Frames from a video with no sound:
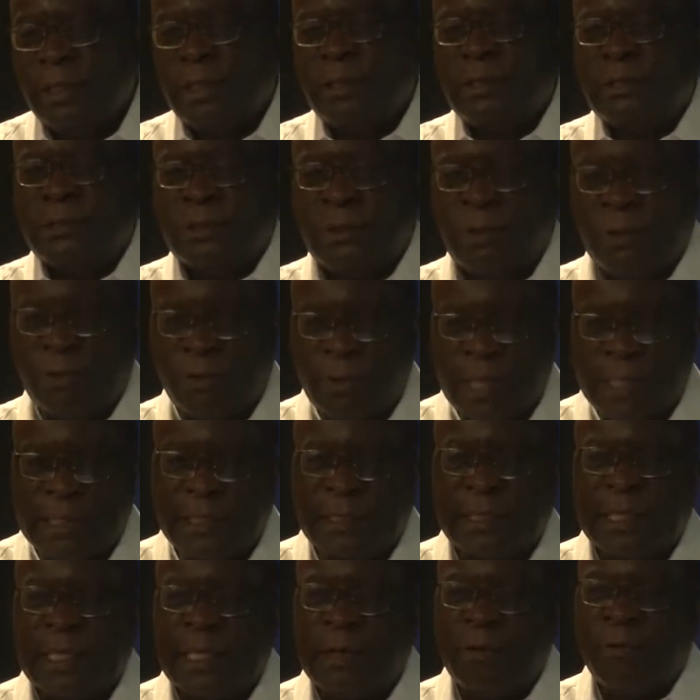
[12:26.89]
So we're
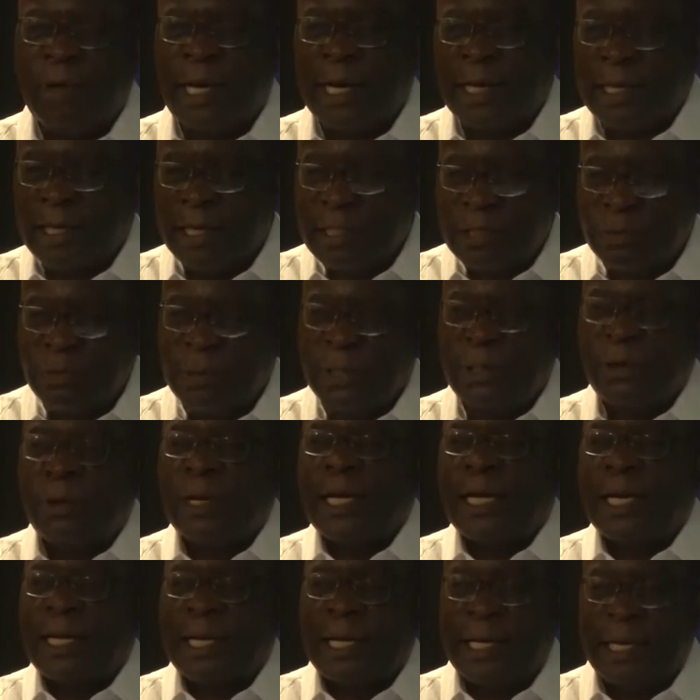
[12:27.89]
saying, why can't we
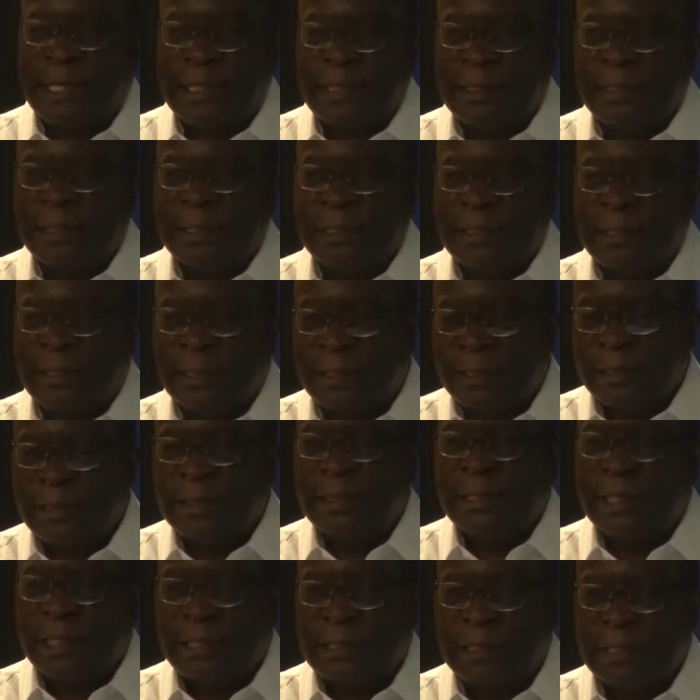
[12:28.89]
localize this
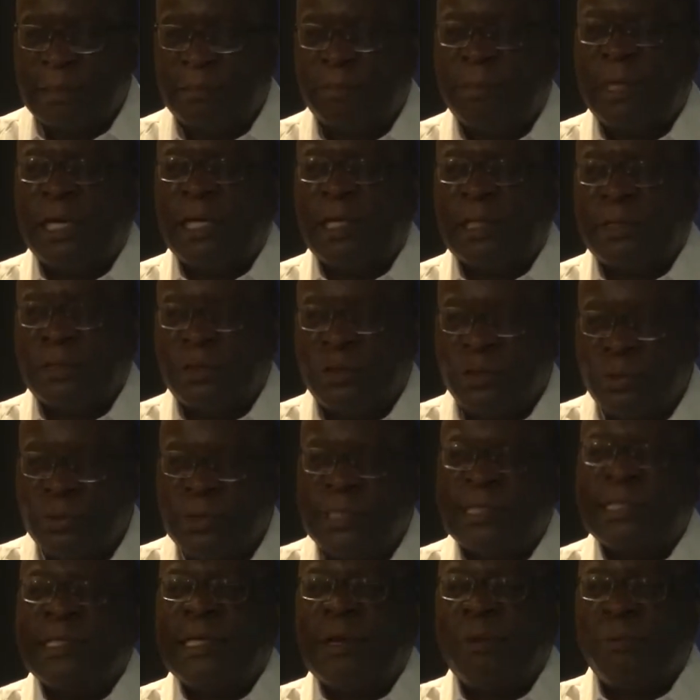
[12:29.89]
industry by
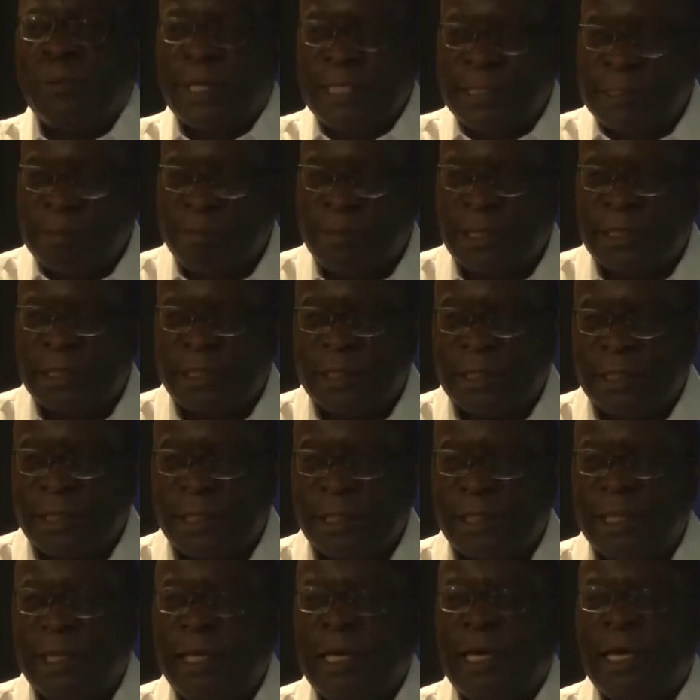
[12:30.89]
using a waste
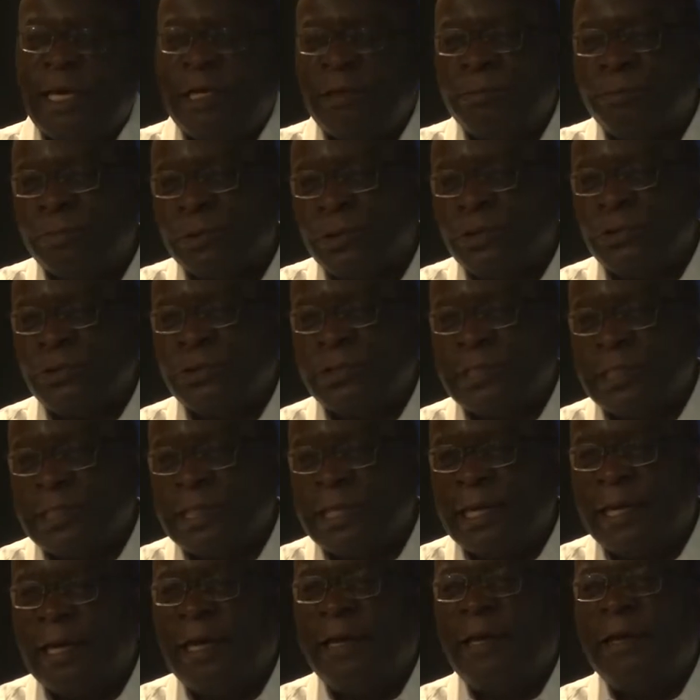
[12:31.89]
material and
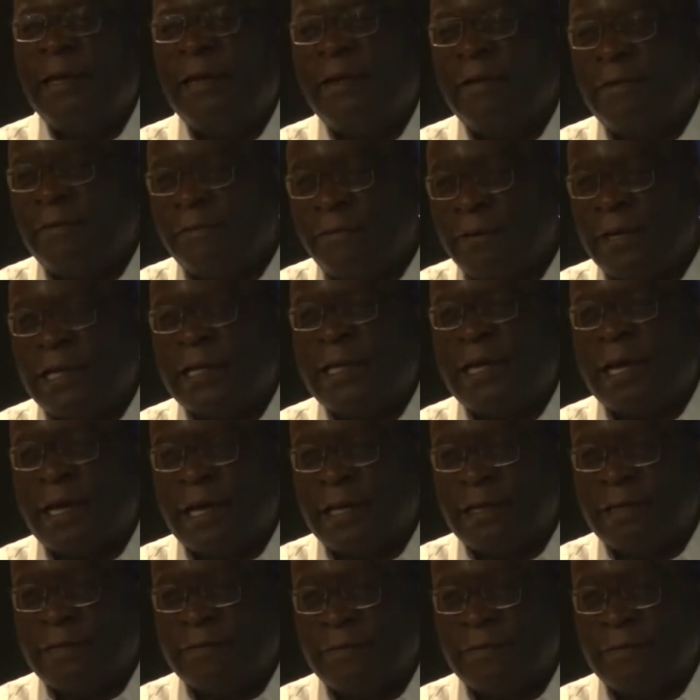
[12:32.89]
producing a very highly